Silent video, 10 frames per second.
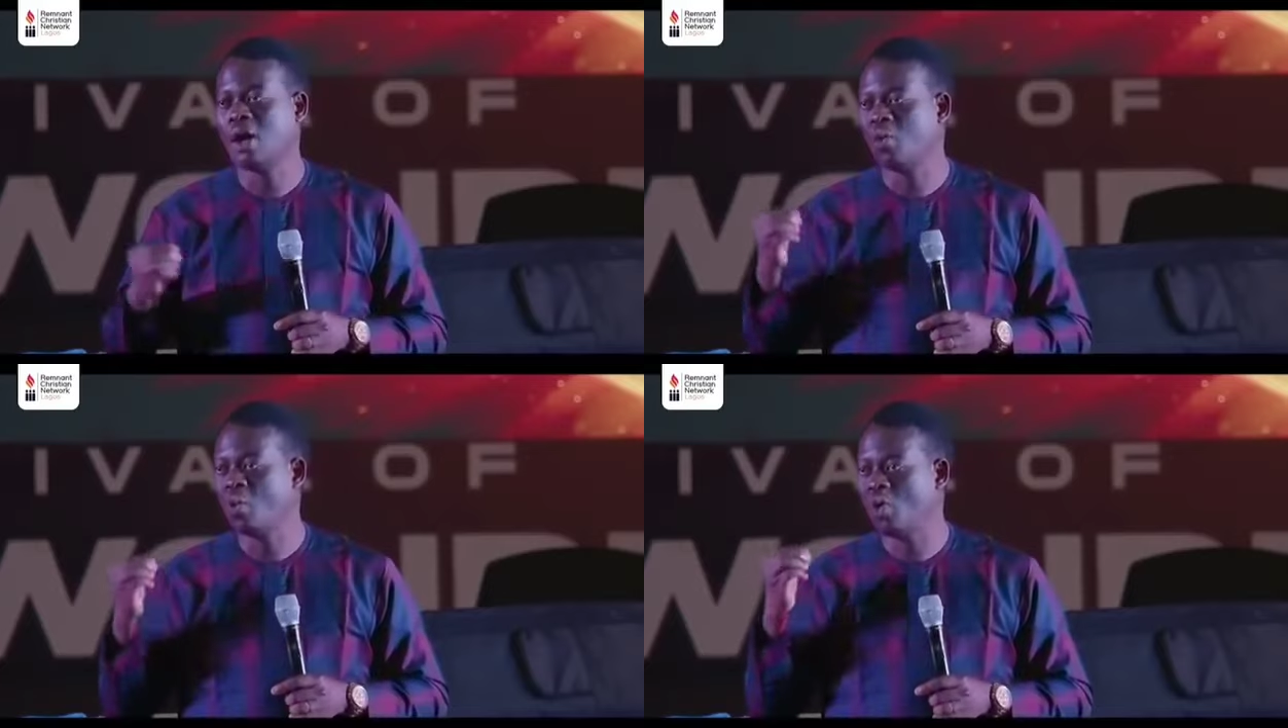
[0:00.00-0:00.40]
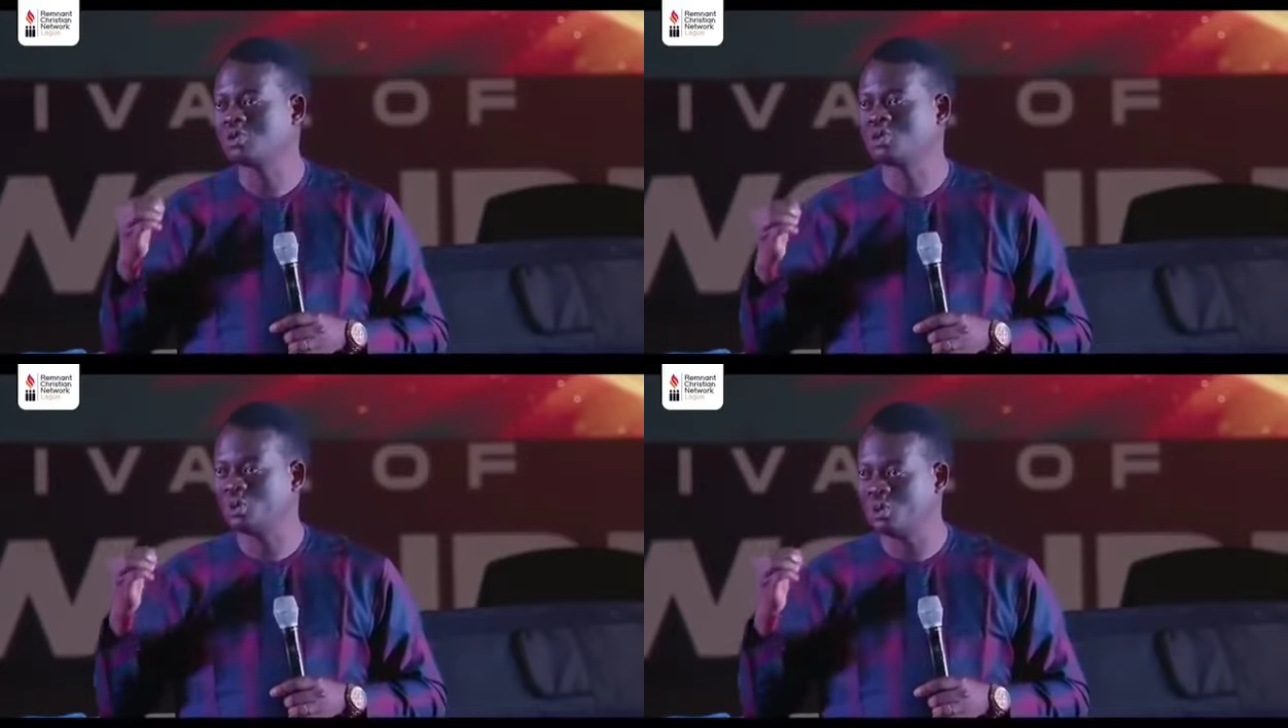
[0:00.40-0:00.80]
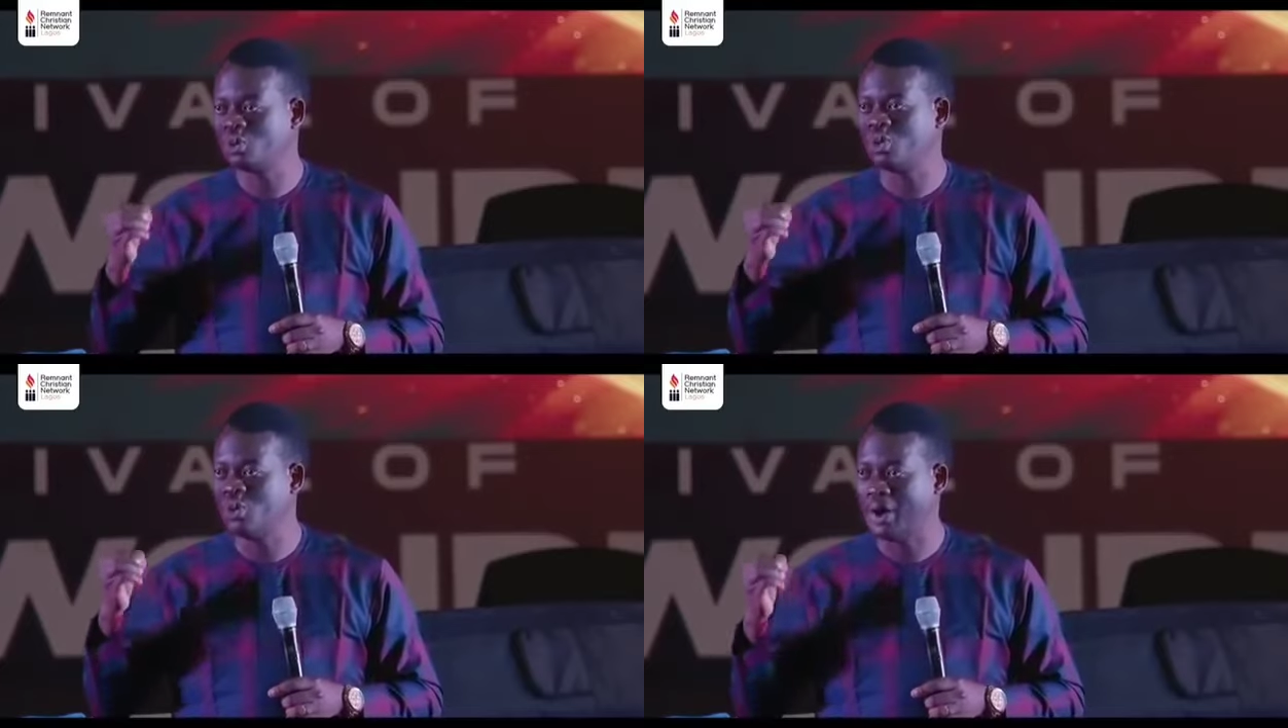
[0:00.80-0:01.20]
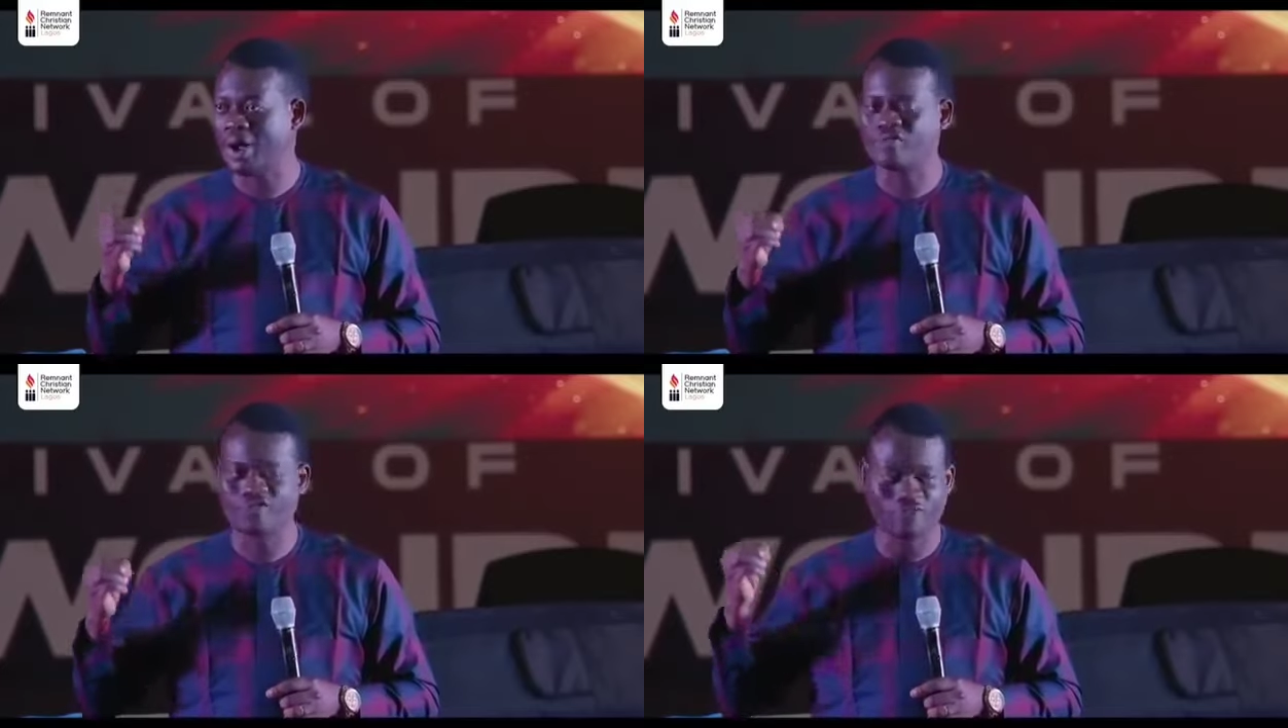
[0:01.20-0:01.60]
and what you
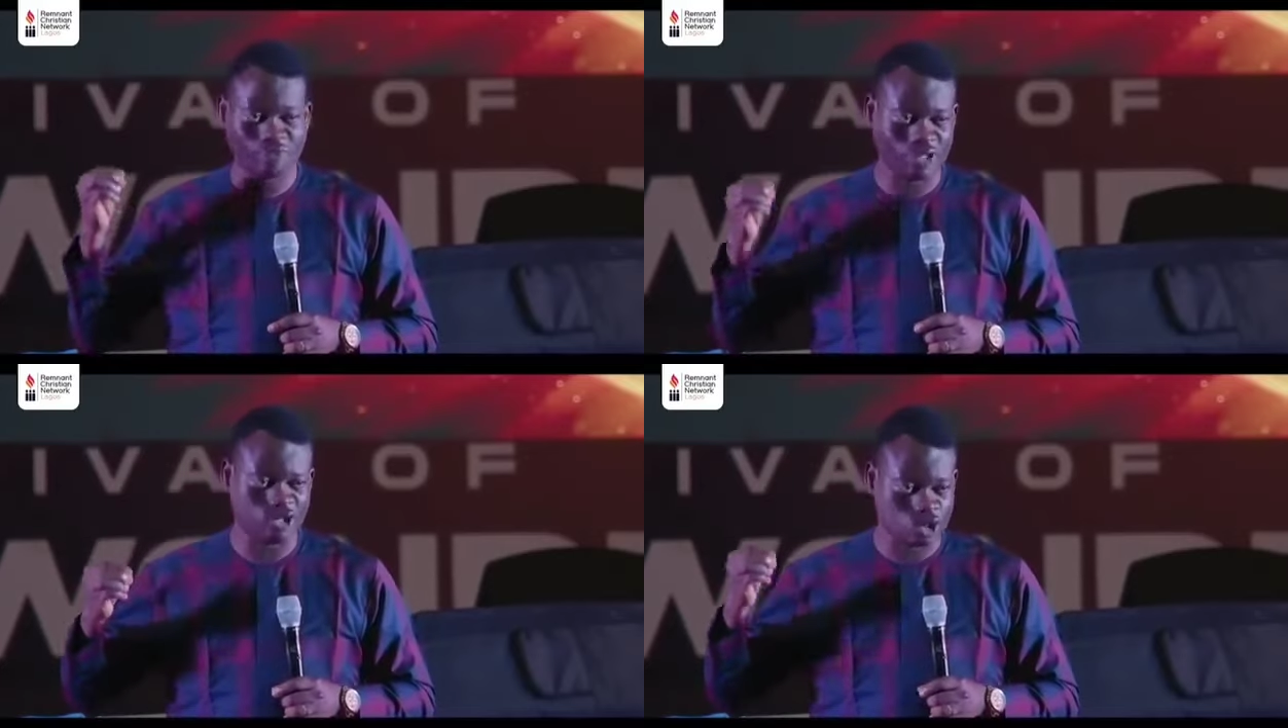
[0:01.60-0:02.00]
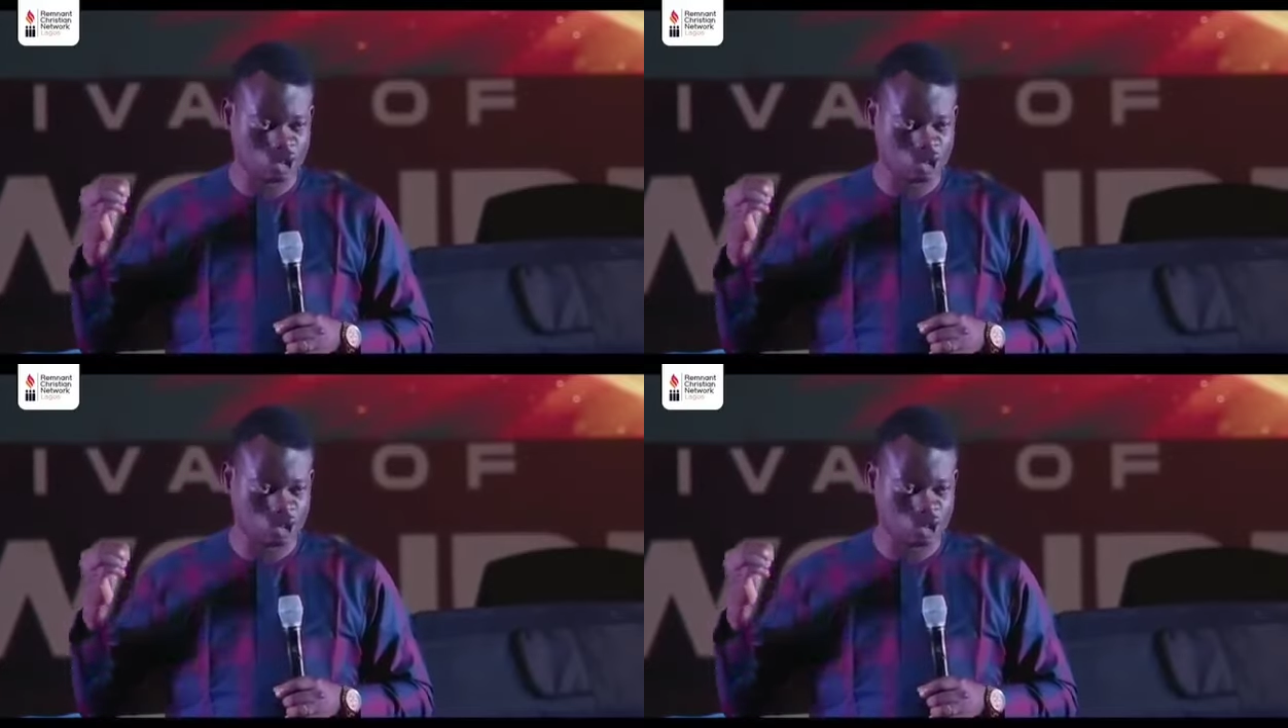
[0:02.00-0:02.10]
have been